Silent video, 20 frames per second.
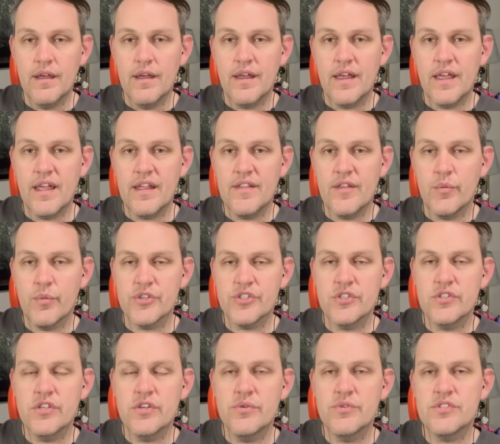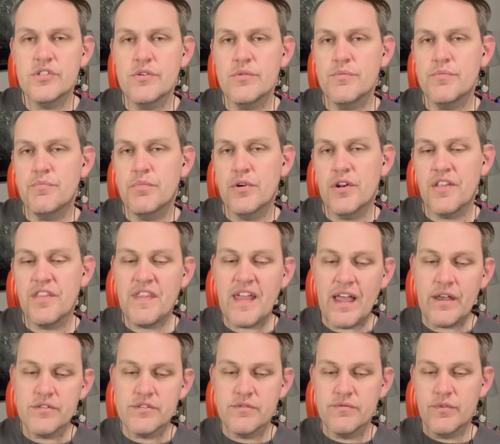And then what you do is you put a
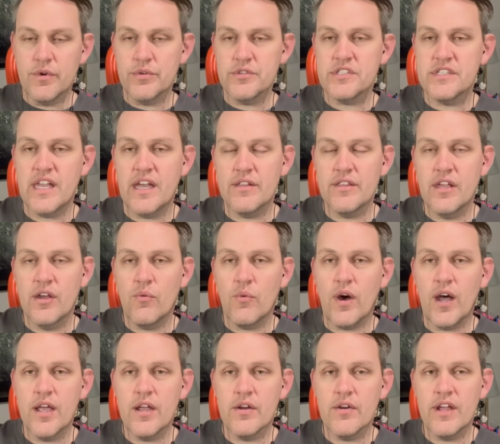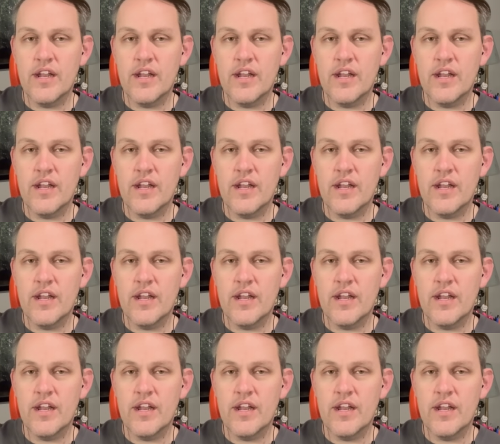thousand volts down that wire,